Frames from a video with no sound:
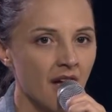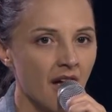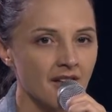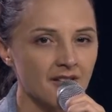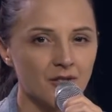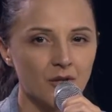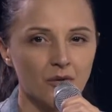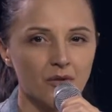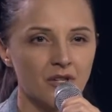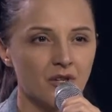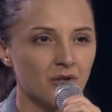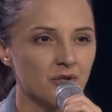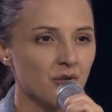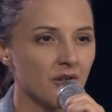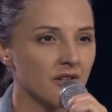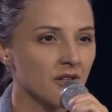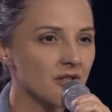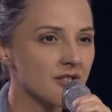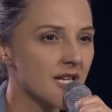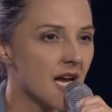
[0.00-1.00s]
And so, you know,
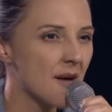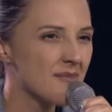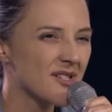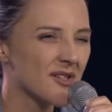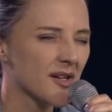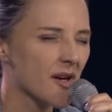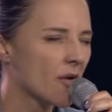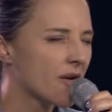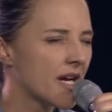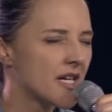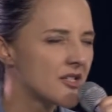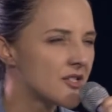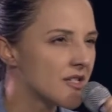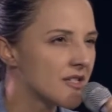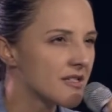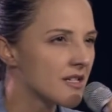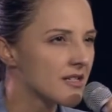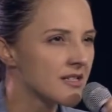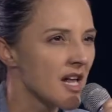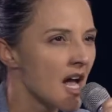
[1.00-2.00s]
during those times, like, okay,
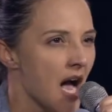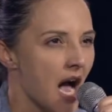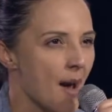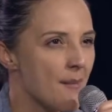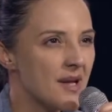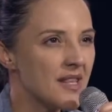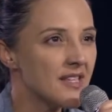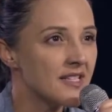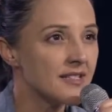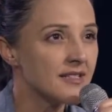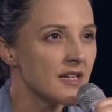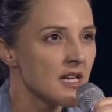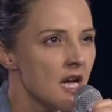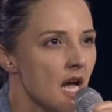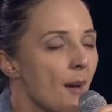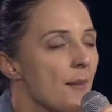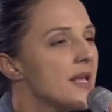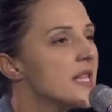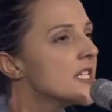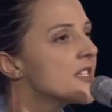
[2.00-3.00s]
Jesus, I'm in this
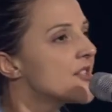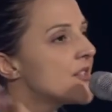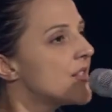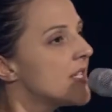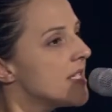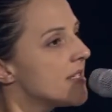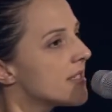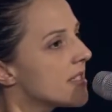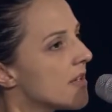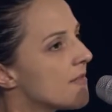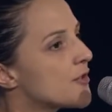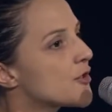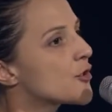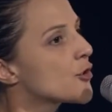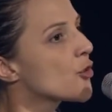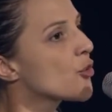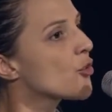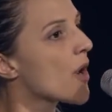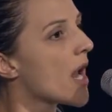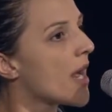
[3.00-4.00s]
season of
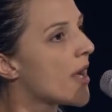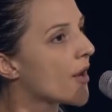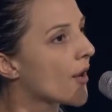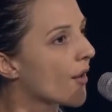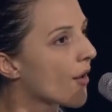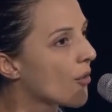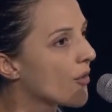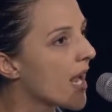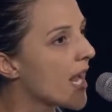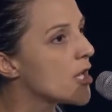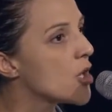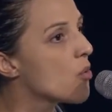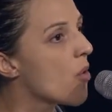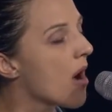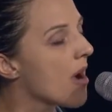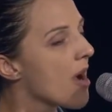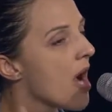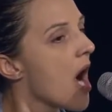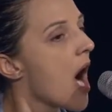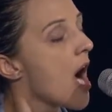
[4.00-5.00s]
surrender. Okay, you
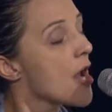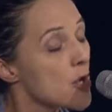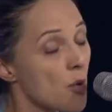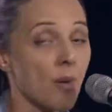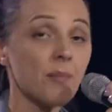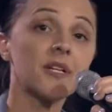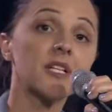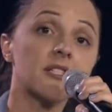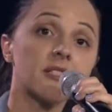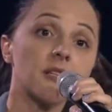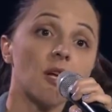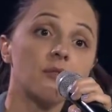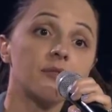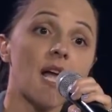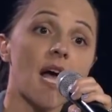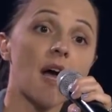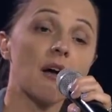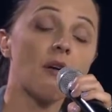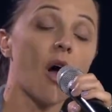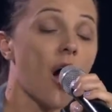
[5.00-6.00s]
want me to slow
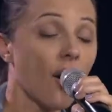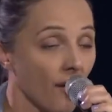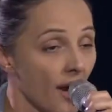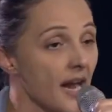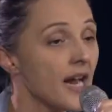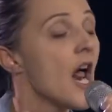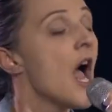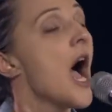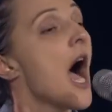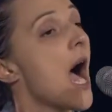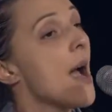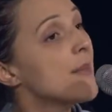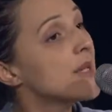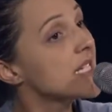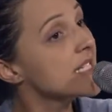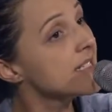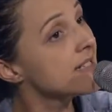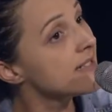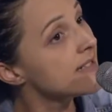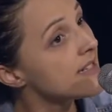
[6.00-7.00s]
down? All right, I'm
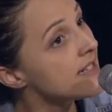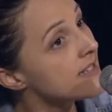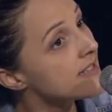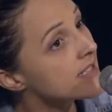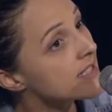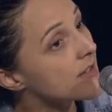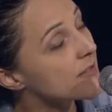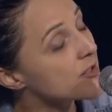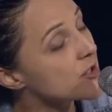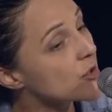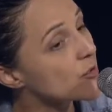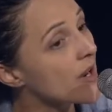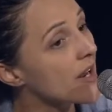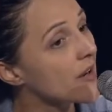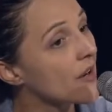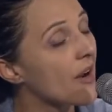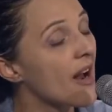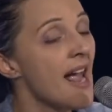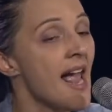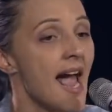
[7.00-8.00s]
in a season of
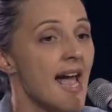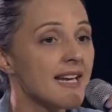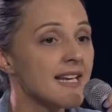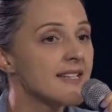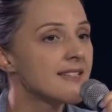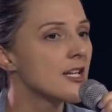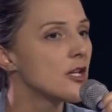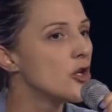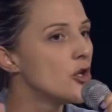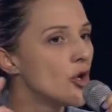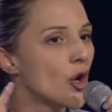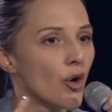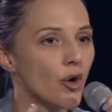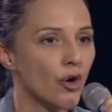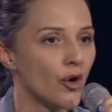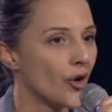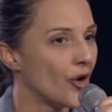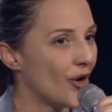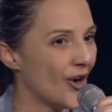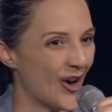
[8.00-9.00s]
surrender. And he said,
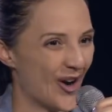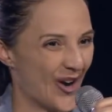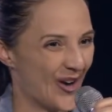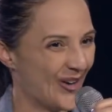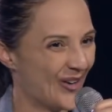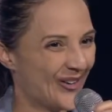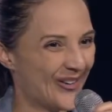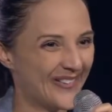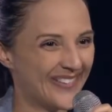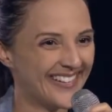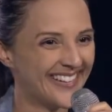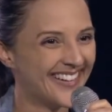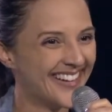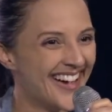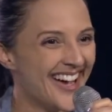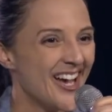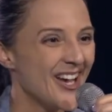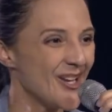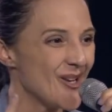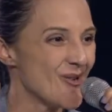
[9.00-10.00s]
no.
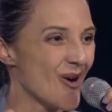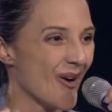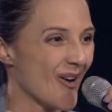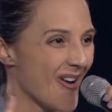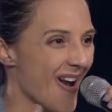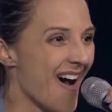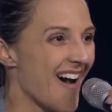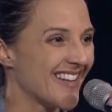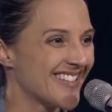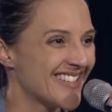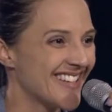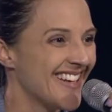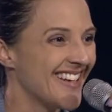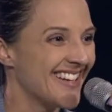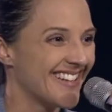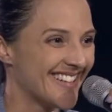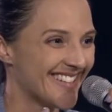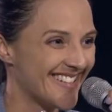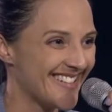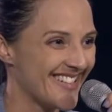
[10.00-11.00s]
You are not
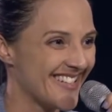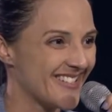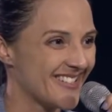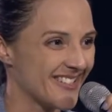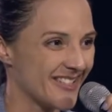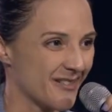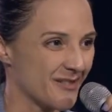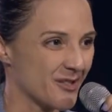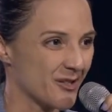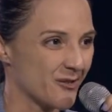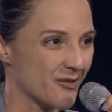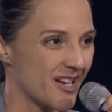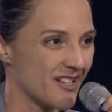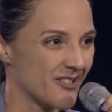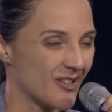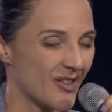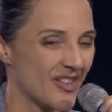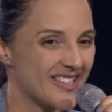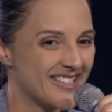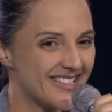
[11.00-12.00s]
in a season of
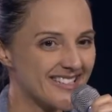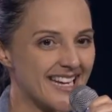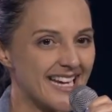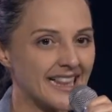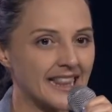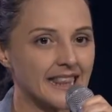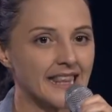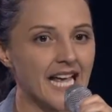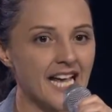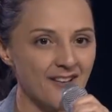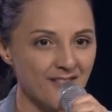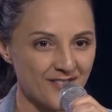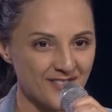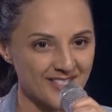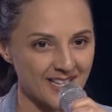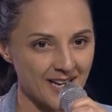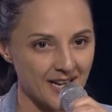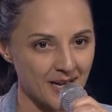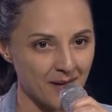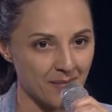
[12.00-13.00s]
surrender. This is a
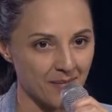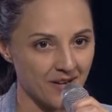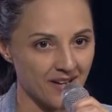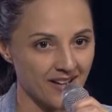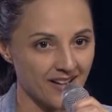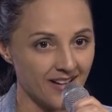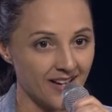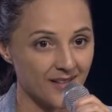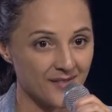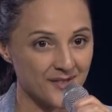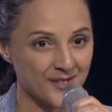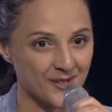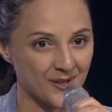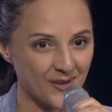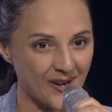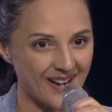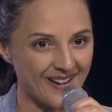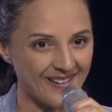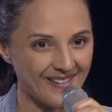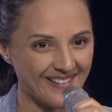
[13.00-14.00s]
lifetime of
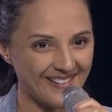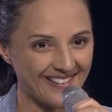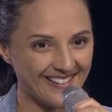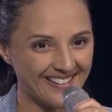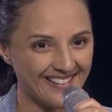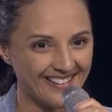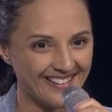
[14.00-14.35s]
surrender.